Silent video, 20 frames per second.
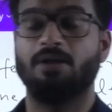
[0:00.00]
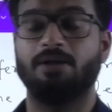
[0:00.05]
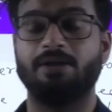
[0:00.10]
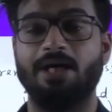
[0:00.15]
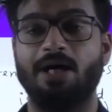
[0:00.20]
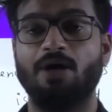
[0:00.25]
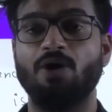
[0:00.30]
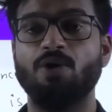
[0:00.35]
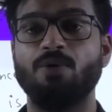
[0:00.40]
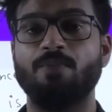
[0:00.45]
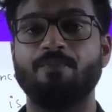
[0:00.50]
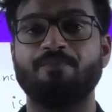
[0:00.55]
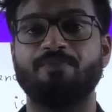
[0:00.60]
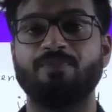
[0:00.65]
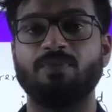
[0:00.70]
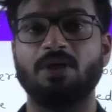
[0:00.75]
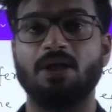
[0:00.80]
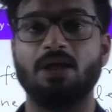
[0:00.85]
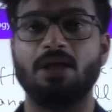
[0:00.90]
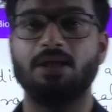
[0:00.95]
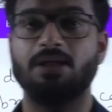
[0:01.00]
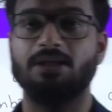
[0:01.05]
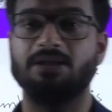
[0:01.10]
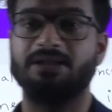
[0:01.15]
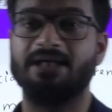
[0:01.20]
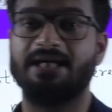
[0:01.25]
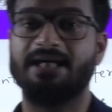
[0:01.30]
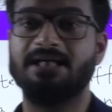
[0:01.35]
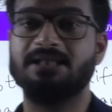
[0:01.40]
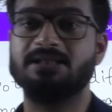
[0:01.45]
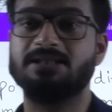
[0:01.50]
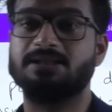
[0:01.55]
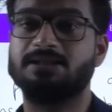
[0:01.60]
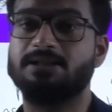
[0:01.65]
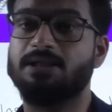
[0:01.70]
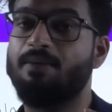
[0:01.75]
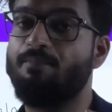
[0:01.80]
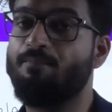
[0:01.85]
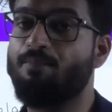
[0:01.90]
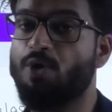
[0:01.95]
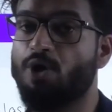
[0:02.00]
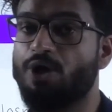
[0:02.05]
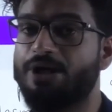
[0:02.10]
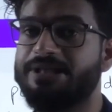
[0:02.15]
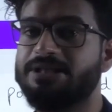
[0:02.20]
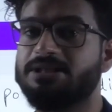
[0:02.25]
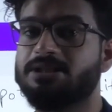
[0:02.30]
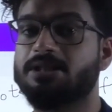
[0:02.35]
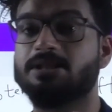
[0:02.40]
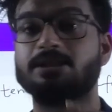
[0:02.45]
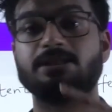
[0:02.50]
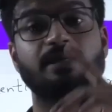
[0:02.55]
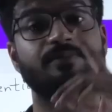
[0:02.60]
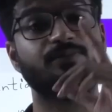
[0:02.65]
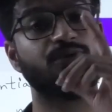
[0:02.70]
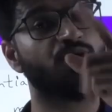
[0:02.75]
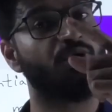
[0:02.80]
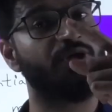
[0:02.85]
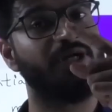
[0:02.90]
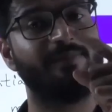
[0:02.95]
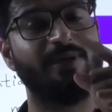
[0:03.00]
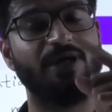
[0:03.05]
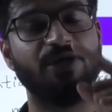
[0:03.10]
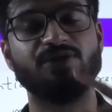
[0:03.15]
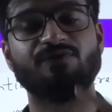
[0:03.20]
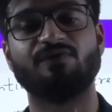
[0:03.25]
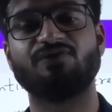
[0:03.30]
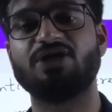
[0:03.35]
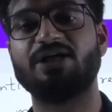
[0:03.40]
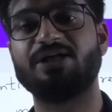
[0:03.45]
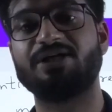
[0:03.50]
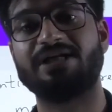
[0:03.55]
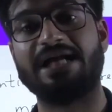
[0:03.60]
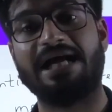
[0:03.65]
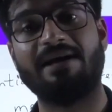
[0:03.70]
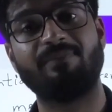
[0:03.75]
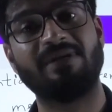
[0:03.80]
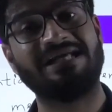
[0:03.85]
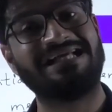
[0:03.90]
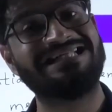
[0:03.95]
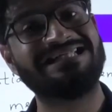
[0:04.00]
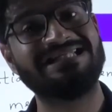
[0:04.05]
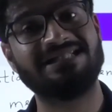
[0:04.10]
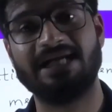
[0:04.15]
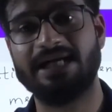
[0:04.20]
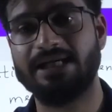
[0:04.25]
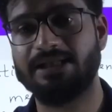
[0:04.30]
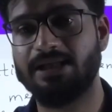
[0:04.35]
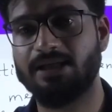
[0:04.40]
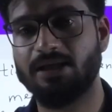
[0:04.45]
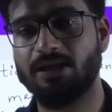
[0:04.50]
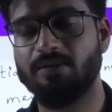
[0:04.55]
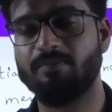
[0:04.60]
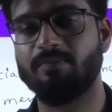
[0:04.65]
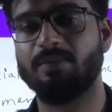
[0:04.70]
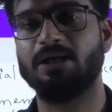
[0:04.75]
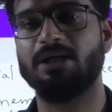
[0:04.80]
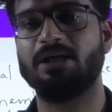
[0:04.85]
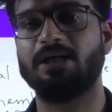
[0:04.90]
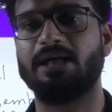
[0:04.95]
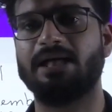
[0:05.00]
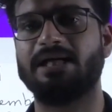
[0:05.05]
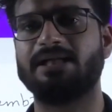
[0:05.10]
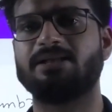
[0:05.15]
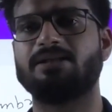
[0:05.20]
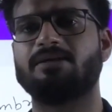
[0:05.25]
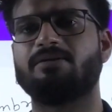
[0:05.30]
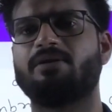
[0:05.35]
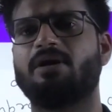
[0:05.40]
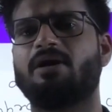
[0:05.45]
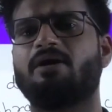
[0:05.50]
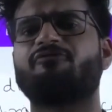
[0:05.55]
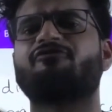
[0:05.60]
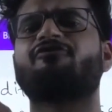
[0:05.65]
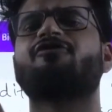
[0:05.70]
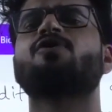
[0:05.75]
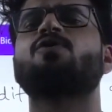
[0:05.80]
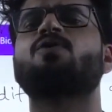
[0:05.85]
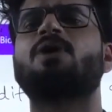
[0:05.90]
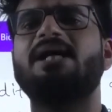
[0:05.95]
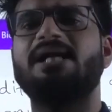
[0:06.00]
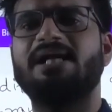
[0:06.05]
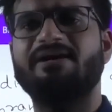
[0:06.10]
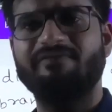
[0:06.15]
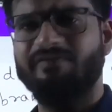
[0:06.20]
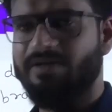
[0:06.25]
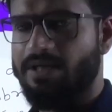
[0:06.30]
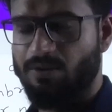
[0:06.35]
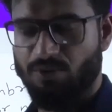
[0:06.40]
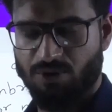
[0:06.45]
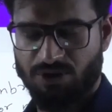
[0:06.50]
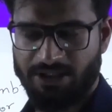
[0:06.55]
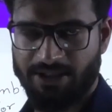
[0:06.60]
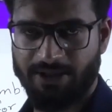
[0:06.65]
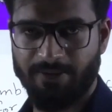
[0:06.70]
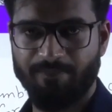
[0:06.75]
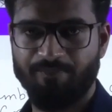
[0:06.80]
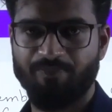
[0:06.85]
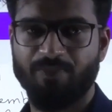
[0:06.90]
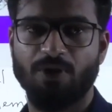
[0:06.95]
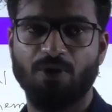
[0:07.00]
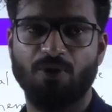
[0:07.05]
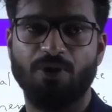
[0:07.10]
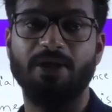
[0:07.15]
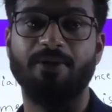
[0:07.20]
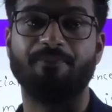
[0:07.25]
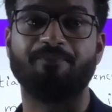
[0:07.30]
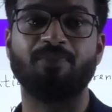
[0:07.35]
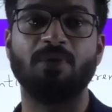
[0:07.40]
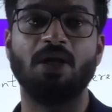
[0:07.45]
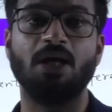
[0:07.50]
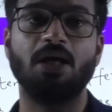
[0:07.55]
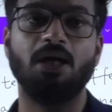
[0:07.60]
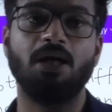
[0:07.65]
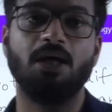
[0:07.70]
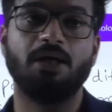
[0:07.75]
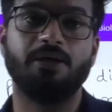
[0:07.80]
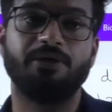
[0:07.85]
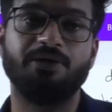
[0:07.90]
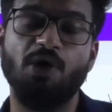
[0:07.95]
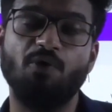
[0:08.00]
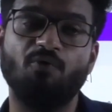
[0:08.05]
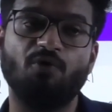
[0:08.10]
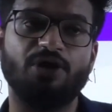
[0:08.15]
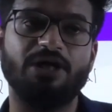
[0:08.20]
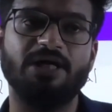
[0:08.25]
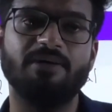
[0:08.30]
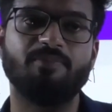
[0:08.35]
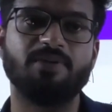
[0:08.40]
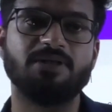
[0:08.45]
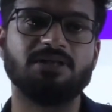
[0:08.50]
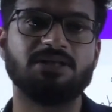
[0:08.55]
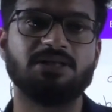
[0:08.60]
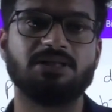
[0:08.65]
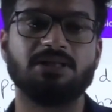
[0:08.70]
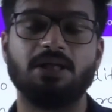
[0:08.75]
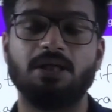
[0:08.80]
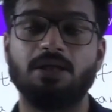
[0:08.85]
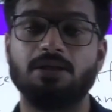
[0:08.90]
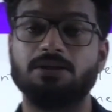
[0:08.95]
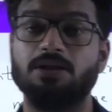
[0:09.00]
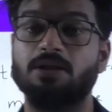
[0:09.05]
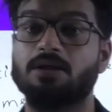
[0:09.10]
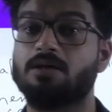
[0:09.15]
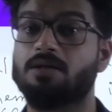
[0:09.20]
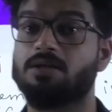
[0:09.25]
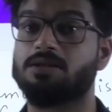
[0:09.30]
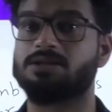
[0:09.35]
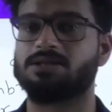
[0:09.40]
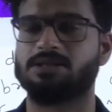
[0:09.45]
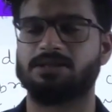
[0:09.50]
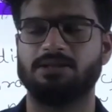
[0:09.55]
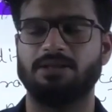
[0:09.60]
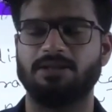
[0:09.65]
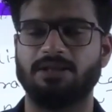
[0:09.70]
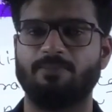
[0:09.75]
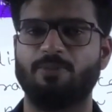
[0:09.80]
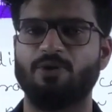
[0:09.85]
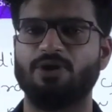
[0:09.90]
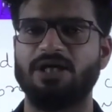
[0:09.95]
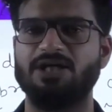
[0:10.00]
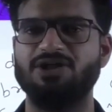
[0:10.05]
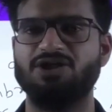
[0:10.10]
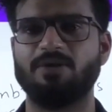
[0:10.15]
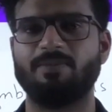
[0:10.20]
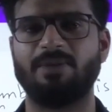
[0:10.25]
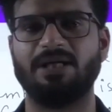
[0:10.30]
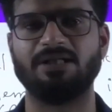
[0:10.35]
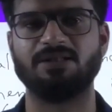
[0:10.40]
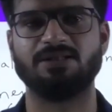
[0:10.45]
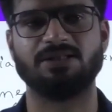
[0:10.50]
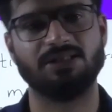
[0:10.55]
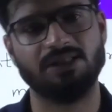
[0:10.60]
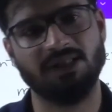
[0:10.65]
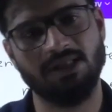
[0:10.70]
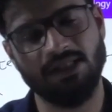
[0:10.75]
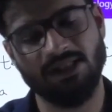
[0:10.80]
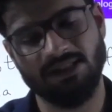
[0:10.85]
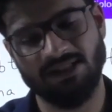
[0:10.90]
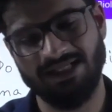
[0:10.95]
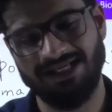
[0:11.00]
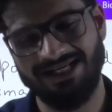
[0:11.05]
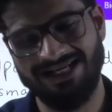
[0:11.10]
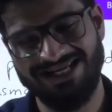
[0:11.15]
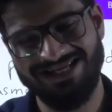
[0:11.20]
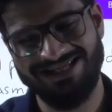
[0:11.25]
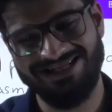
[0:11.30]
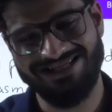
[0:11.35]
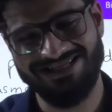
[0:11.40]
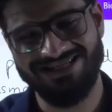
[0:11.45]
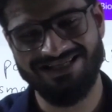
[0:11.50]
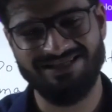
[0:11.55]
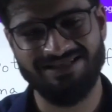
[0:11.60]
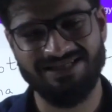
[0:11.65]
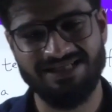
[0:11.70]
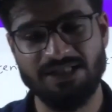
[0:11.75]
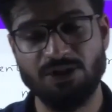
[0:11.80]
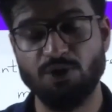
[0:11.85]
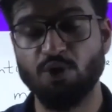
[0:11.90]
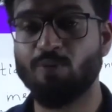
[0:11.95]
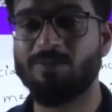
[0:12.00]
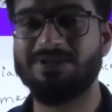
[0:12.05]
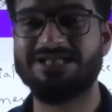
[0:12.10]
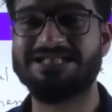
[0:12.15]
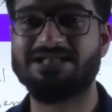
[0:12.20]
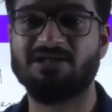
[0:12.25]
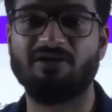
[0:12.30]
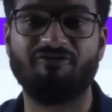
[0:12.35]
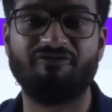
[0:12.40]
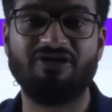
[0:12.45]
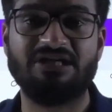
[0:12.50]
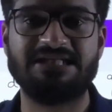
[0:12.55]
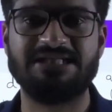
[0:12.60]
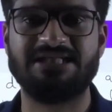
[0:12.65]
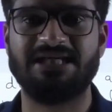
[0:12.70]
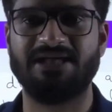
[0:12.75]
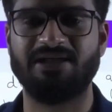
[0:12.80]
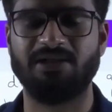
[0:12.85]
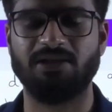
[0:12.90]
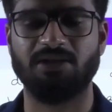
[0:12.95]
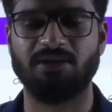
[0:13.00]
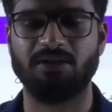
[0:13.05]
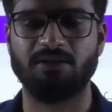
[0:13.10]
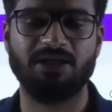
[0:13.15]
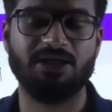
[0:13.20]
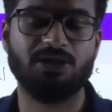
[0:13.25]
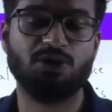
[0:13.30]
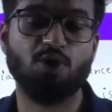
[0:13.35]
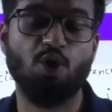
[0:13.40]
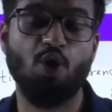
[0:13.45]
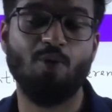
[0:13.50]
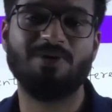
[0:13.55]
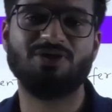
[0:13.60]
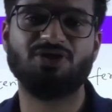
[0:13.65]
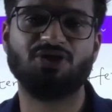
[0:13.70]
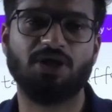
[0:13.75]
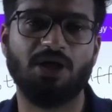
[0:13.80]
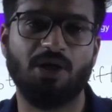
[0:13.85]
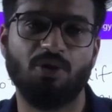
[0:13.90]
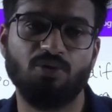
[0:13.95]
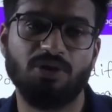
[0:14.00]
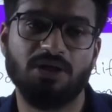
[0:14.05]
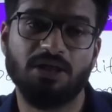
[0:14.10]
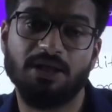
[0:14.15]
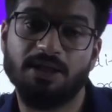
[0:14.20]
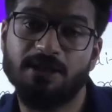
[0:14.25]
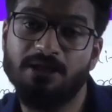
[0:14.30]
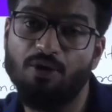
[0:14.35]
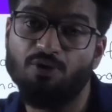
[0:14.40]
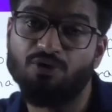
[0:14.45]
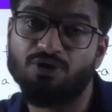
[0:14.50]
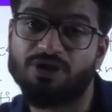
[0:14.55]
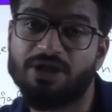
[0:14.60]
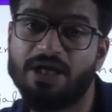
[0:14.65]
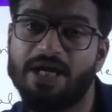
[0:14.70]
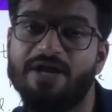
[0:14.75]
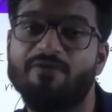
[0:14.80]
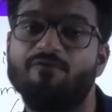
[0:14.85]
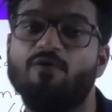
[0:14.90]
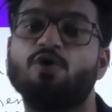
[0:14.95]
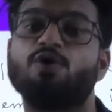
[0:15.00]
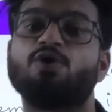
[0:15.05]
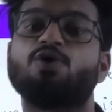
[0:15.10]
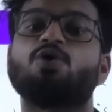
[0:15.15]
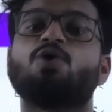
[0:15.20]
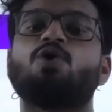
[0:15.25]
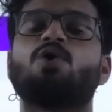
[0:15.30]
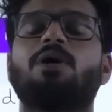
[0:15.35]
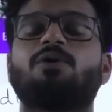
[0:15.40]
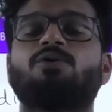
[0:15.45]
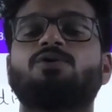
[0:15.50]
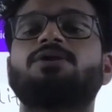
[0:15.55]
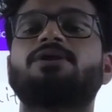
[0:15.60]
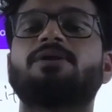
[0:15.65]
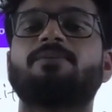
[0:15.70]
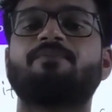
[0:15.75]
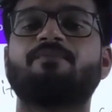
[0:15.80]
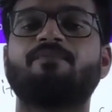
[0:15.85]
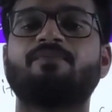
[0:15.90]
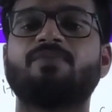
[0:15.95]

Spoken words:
Now, there are some boys, some sodium ions, which are trapped inside the club, and a few are left outside. Okay. Now, what happens? The girls, the potassium ions, they are like, it's too much stuffy inside here. There's so much crowd. Now, they want to go out.